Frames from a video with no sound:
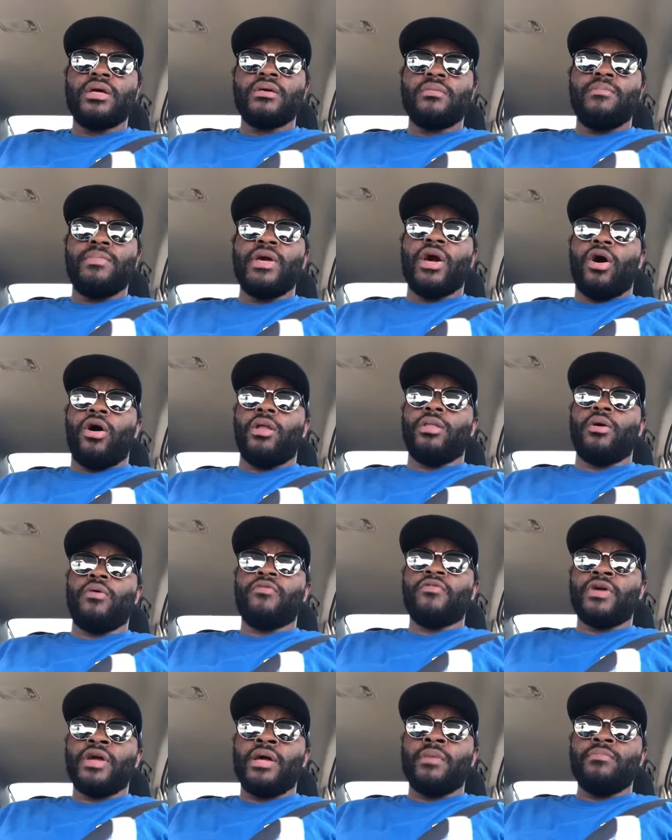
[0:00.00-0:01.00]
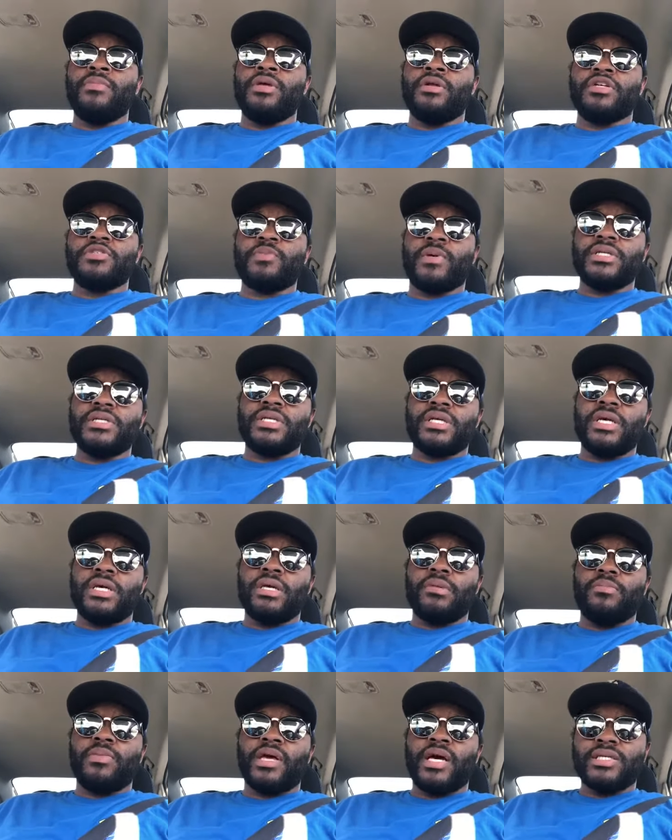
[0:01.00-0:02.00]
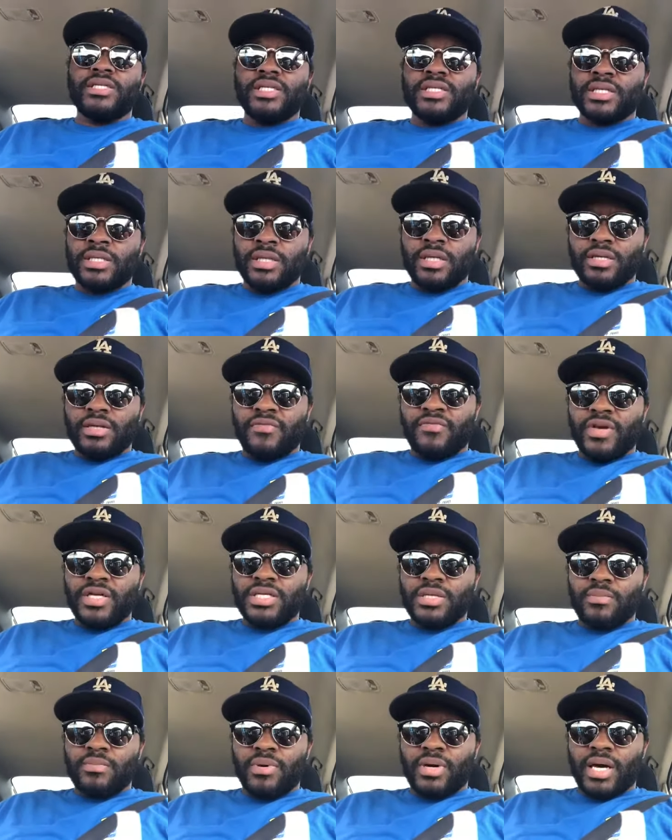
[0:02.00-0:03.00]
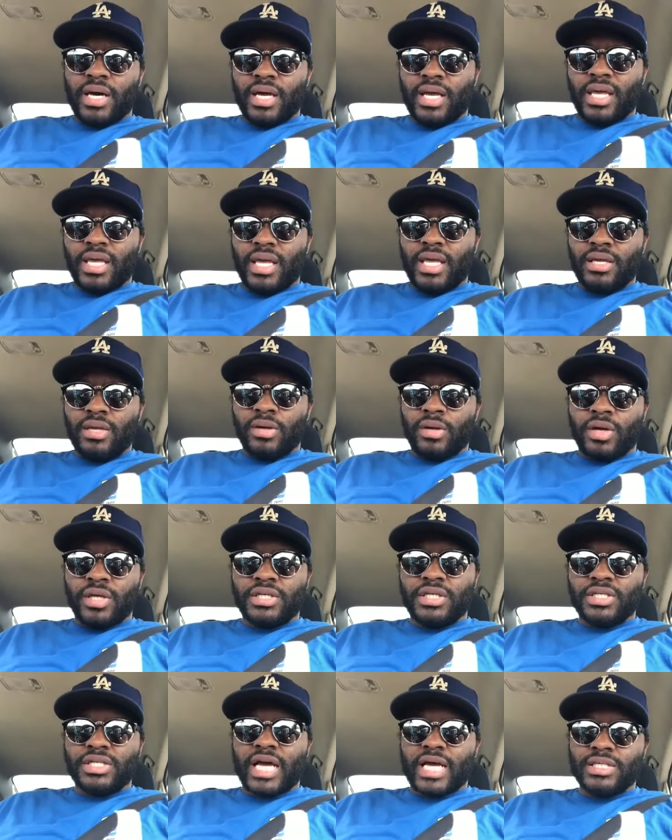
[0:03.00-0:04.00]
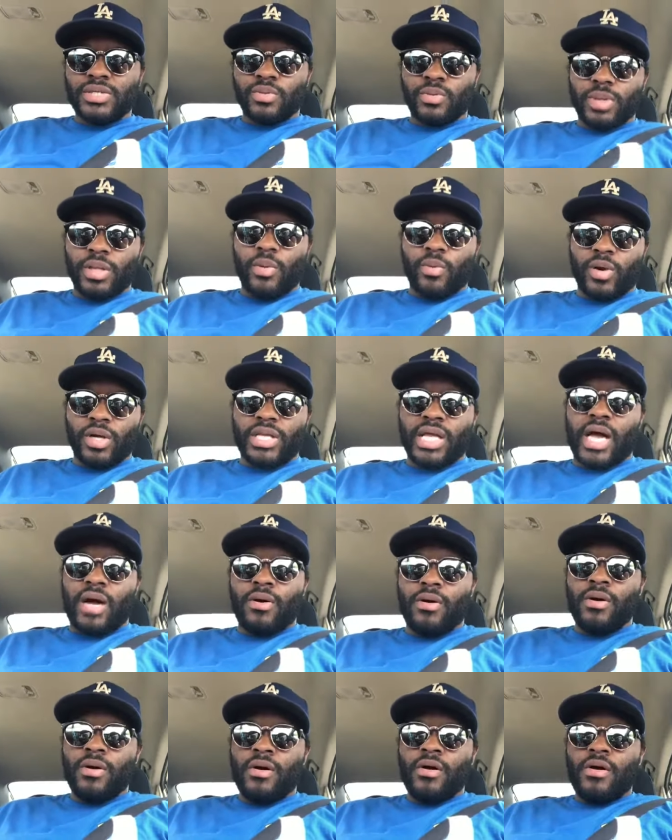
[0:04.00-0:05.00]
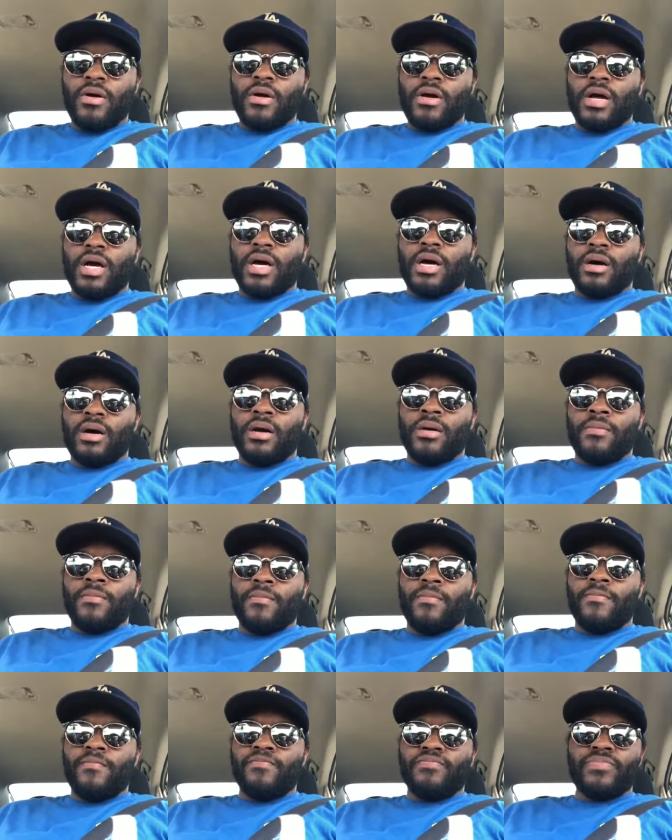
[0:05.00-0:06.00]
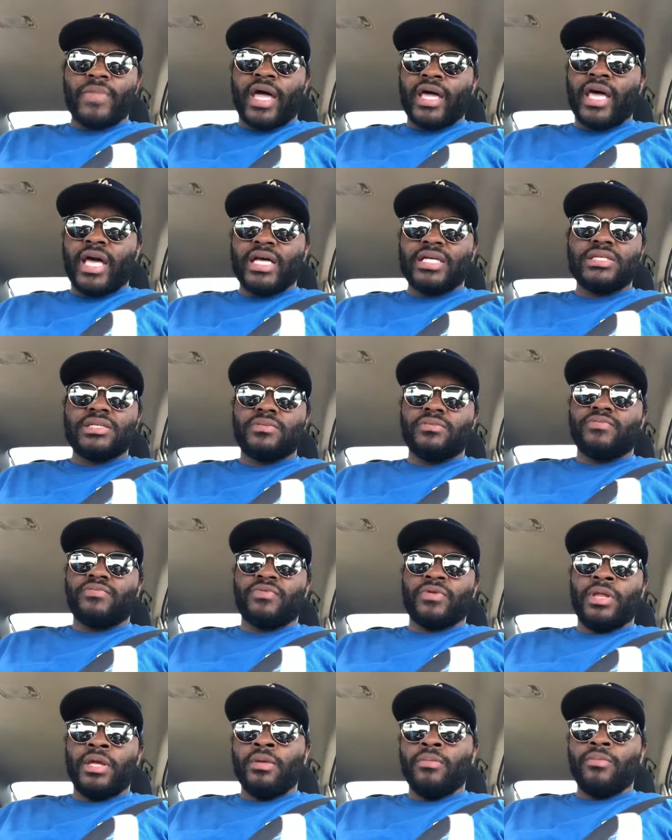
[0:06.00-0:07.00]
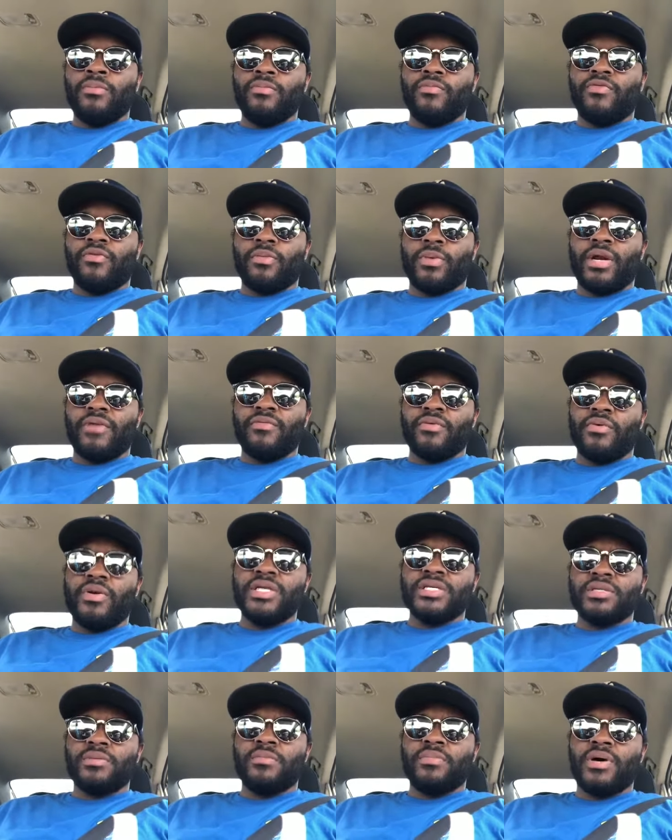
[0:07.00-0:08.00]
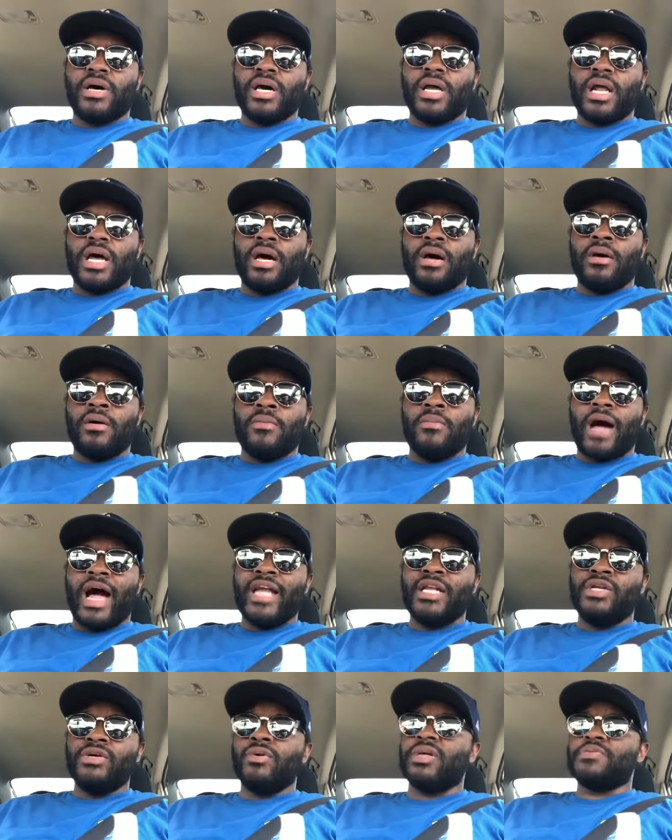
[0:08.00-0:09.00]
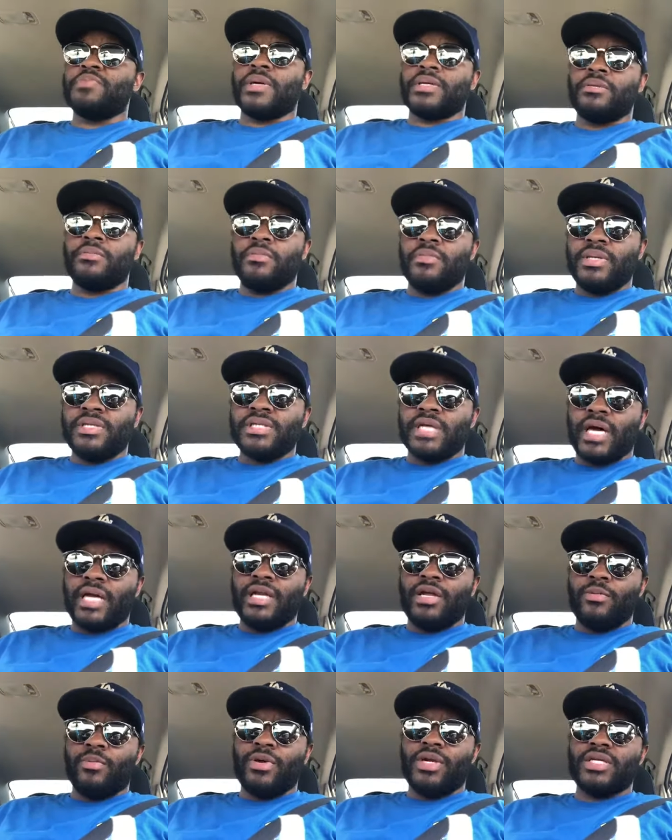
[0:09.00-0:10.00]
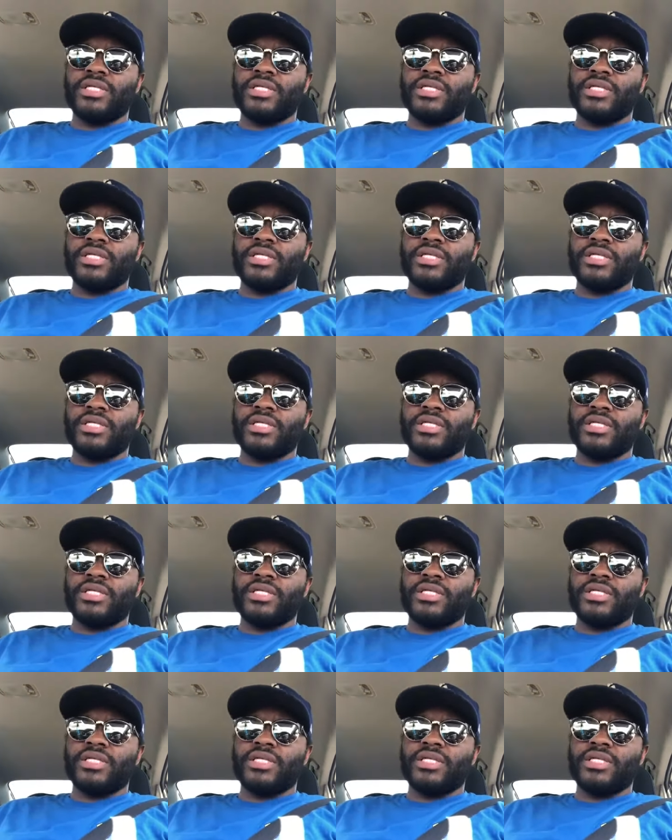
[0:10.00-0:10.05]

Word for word: be all over him, you know, especially because he's in the division, but you know, it just hasn't really worked out. Um, I guess for them for whatever reason, but um, I do expect him to be signed here pretty